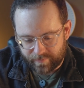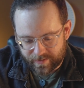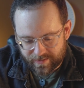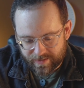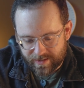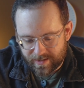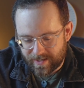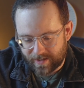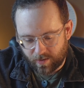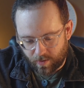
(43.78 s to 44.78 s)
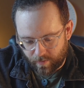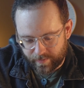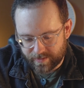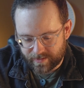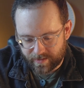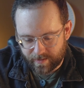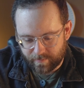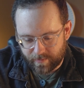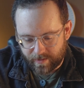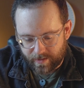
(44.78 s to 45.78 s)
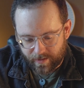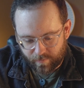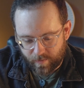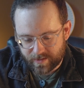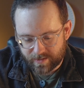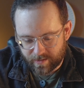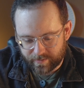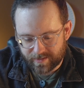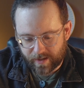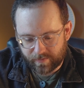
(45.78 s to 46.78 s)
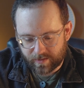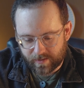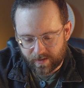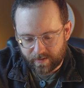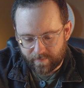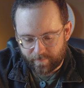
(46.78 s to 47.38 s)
the sea and all that is in them, and rested on the seventh day.